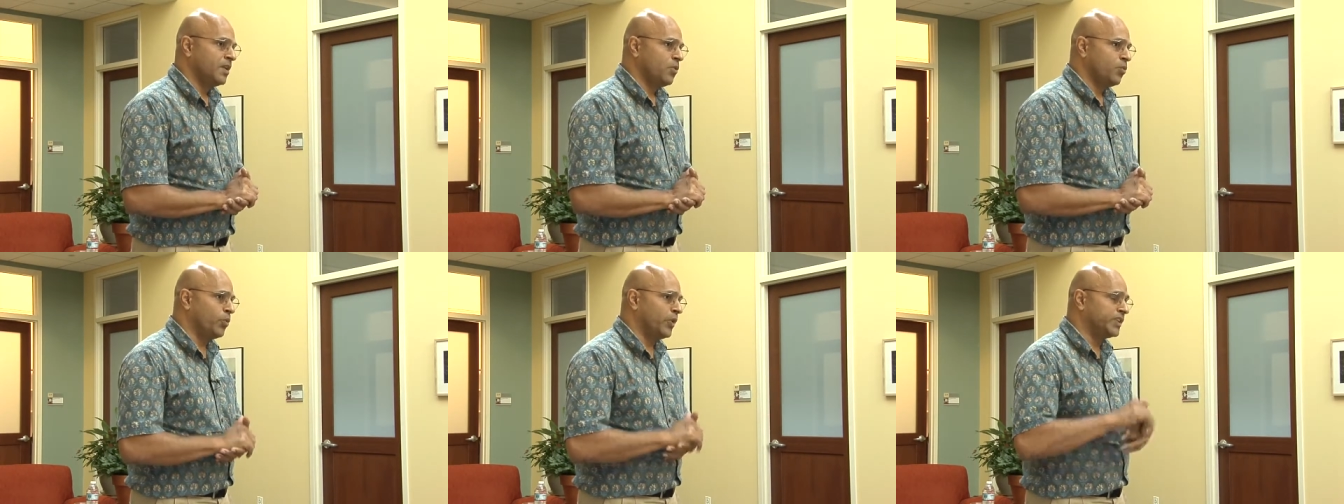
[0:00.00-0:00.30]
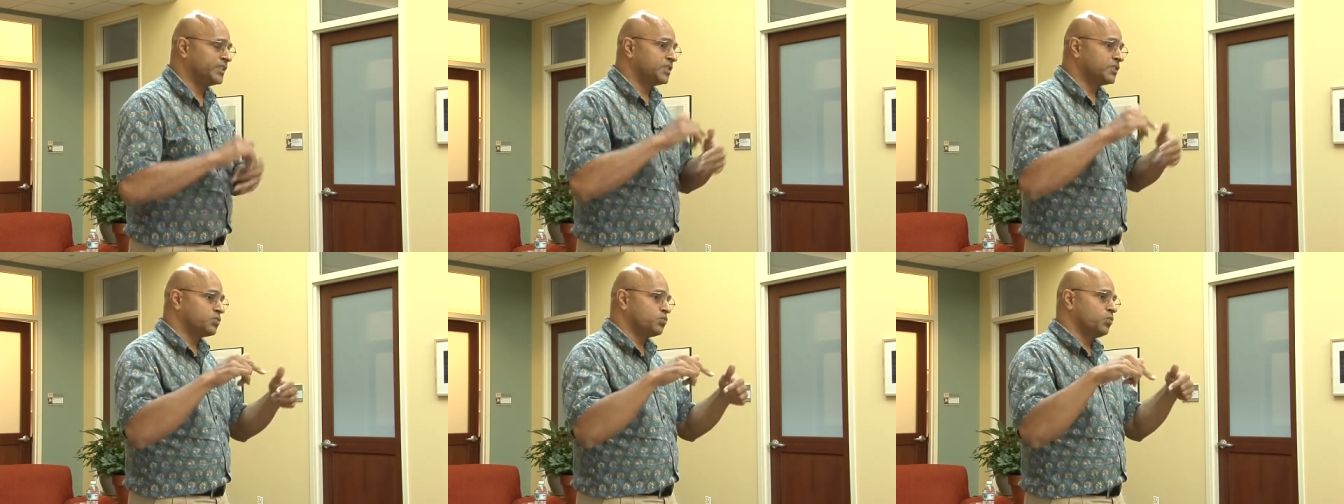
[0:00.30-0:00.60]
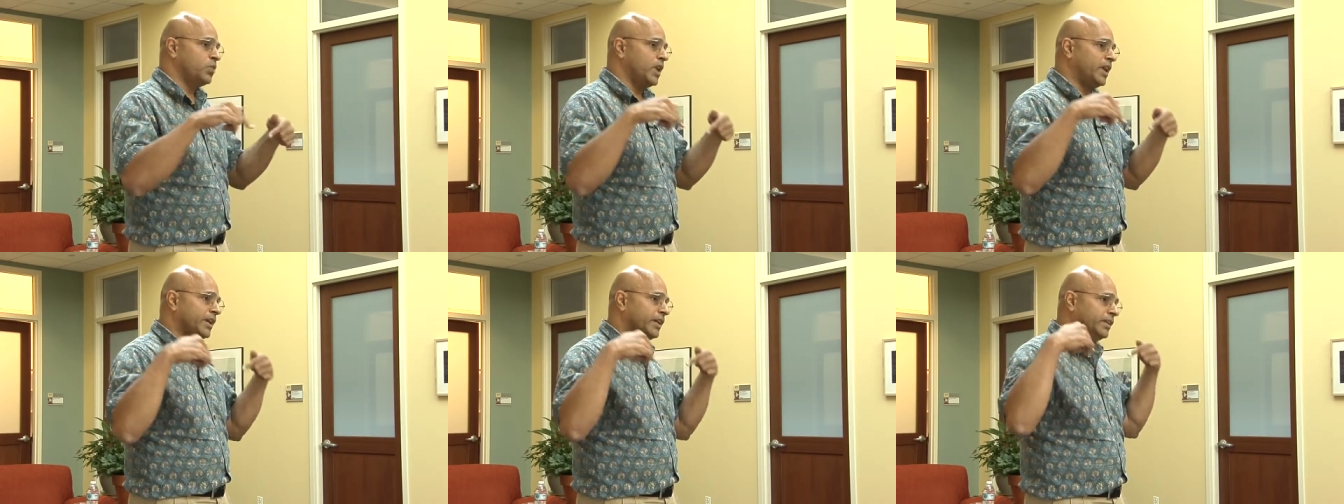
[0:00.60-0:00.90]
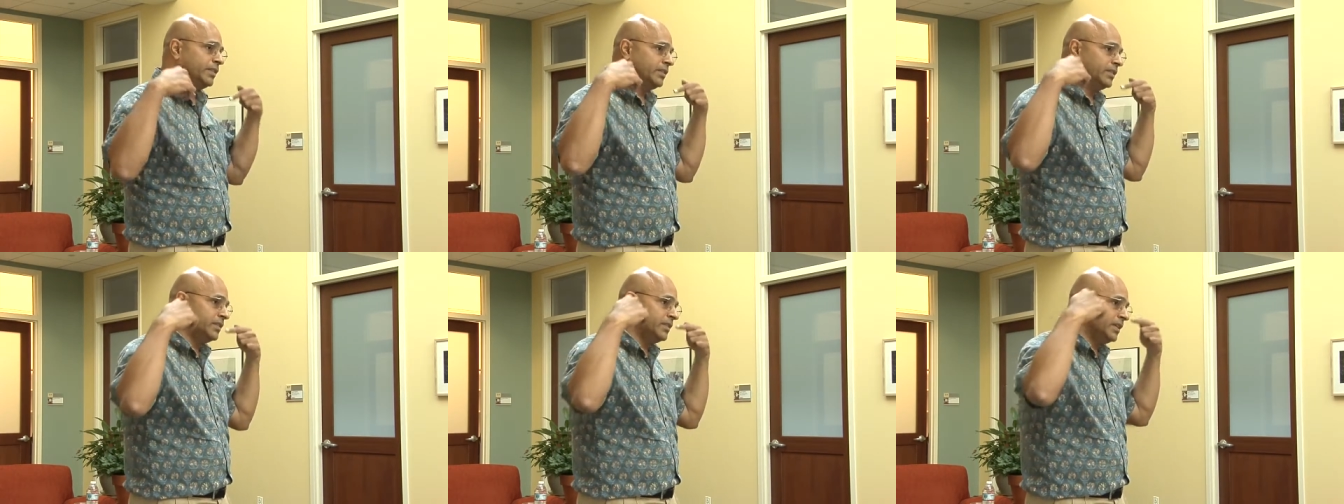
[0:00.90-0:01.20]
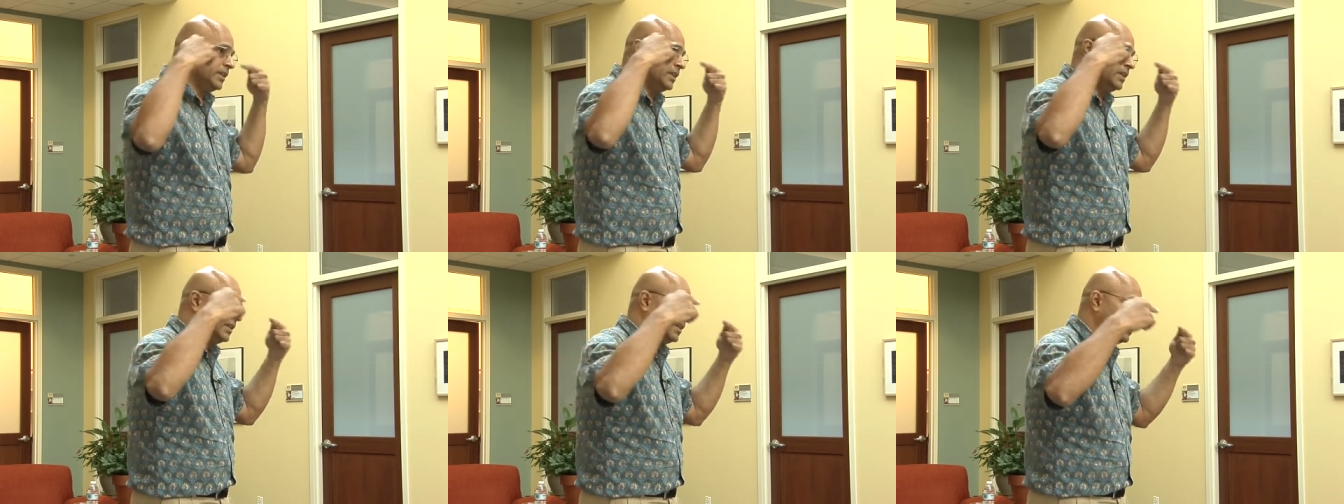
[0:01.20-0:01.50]
which is why
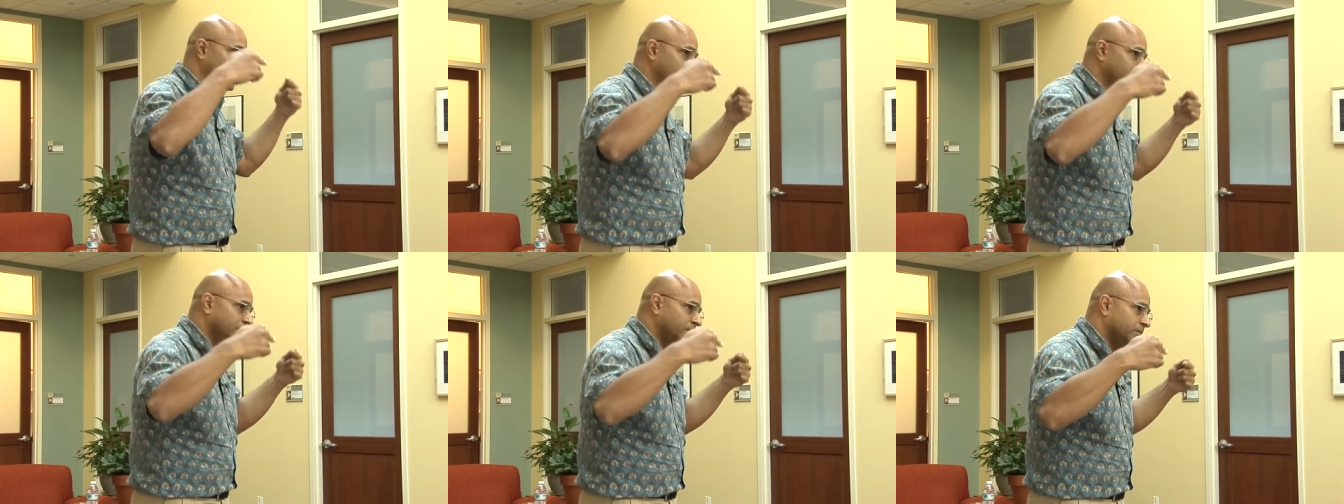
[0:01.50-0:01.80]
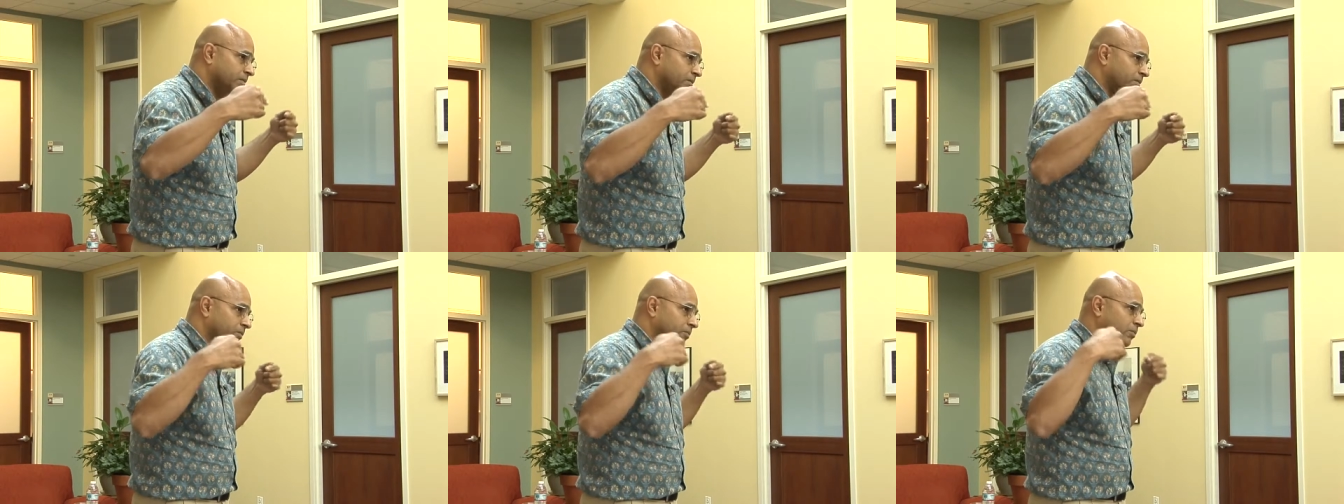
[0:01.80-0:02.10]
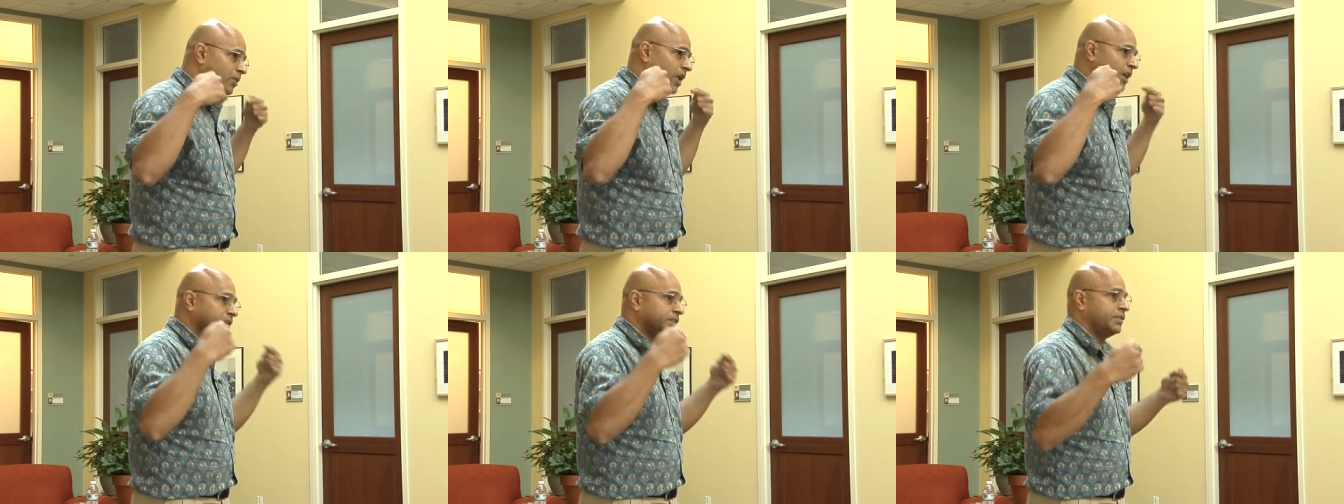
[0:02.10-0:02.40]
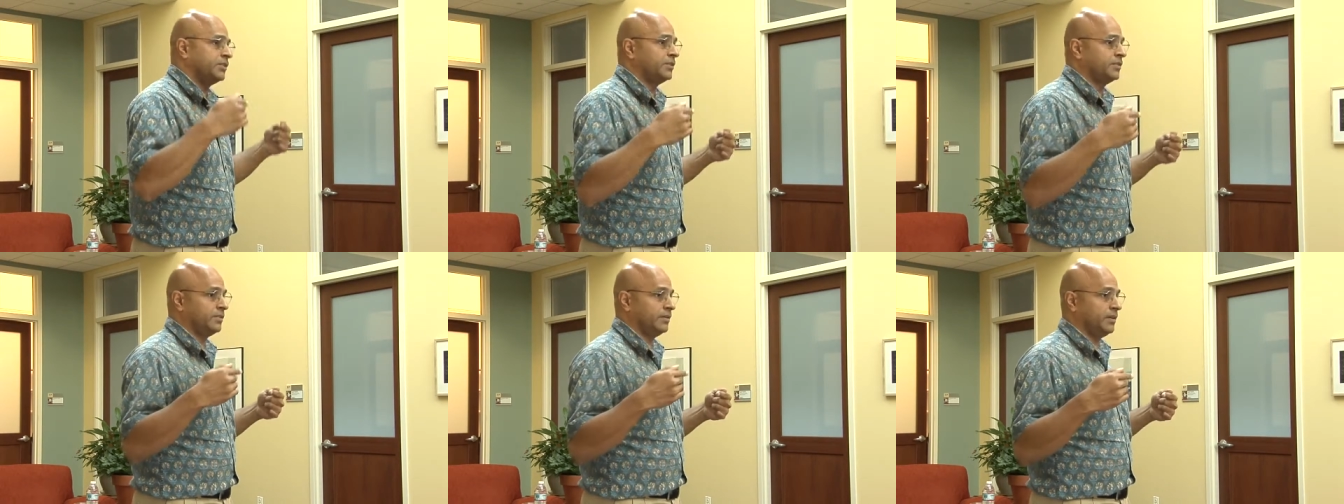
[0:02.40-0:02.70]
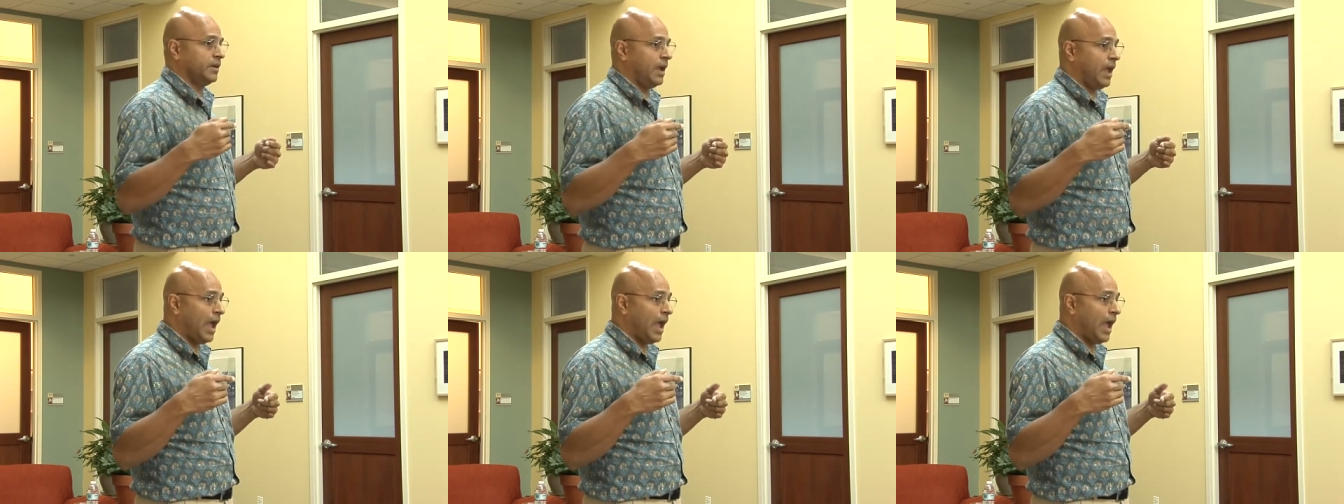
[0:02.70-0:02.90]
the rush